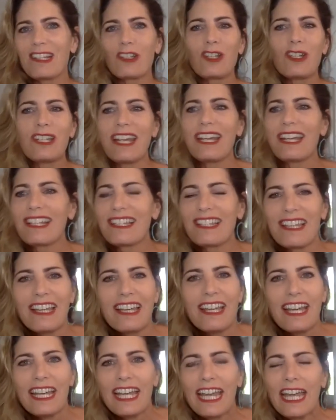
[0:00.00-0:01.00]
She takes
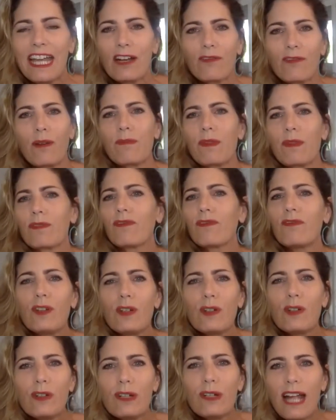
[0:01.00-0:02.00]
care from the
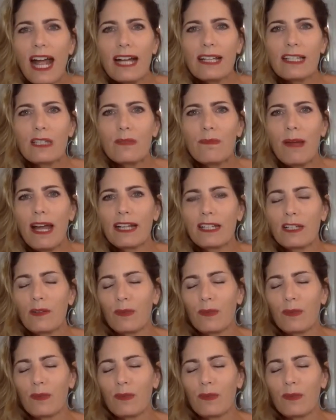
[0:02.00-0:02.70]
food aspect,